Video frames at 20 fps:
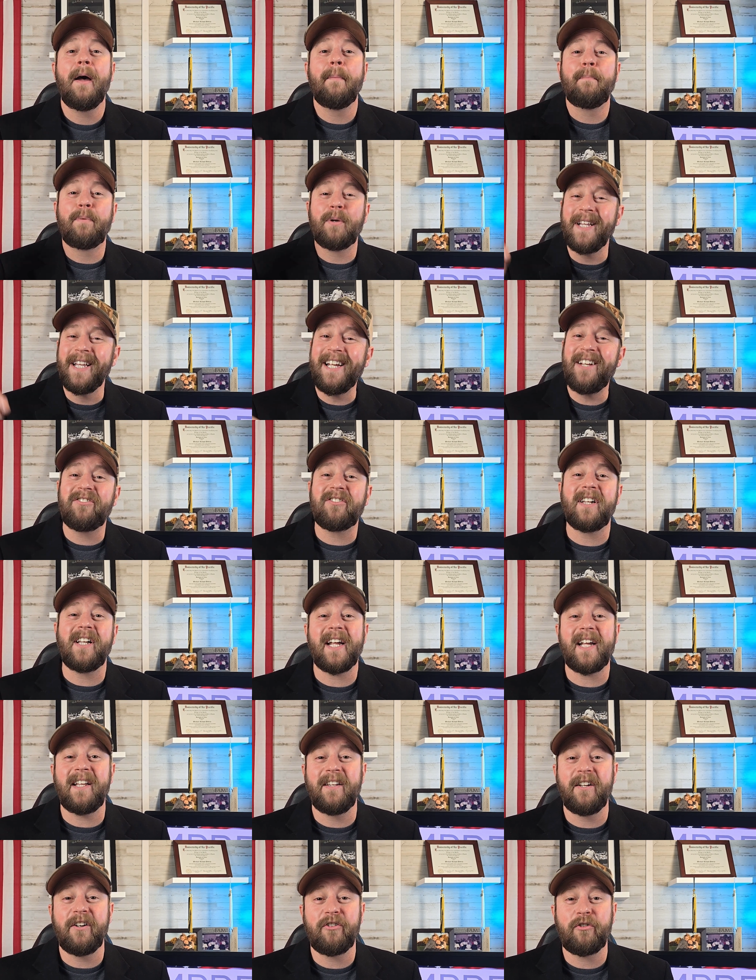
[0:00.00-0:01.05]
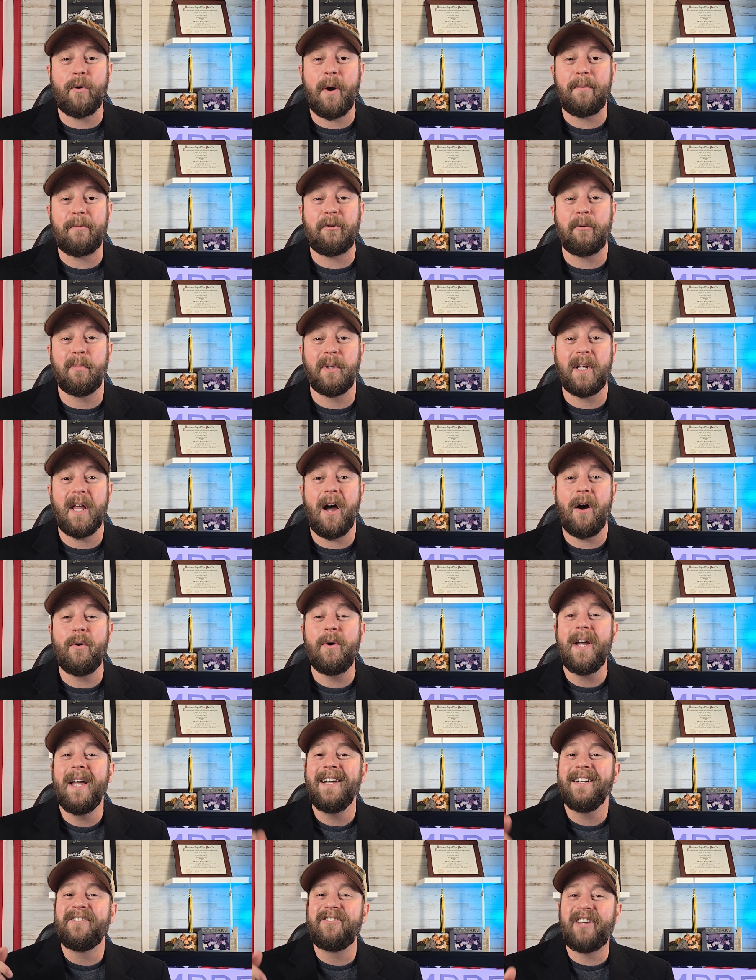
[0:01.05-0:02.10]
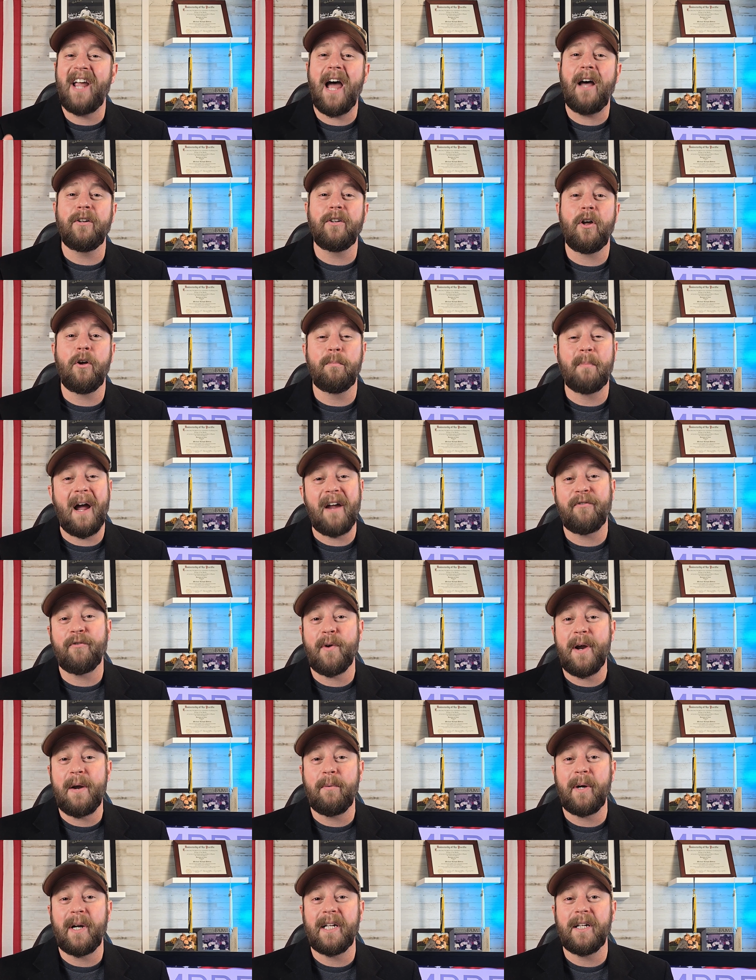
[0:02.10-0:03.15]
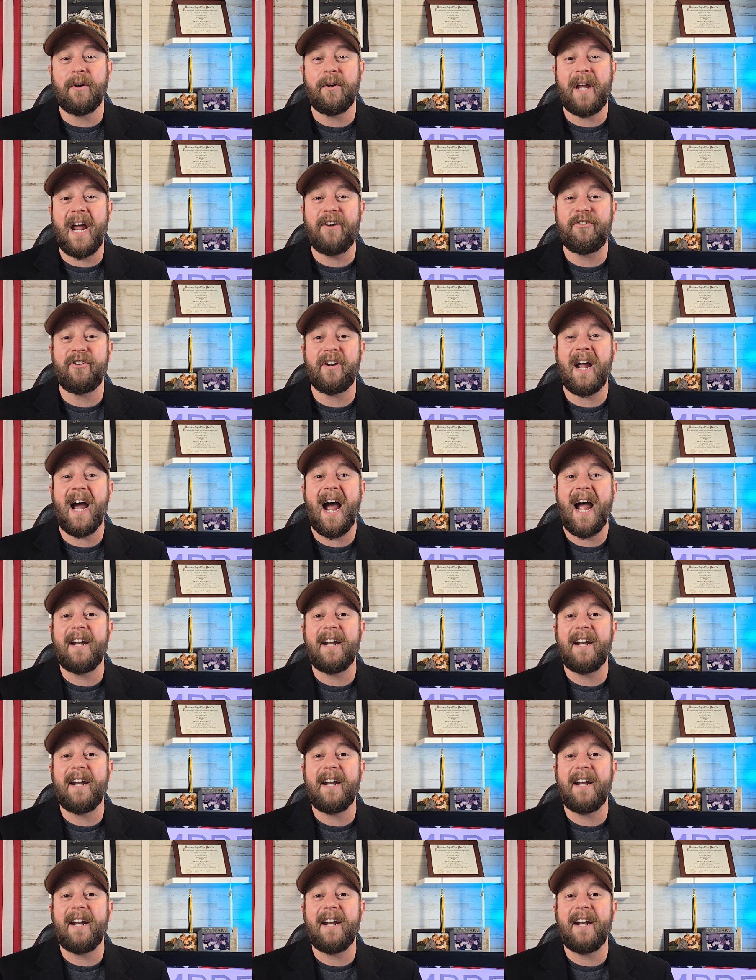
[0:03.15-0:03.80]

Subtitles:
please click in the description below, download my free relocation guide,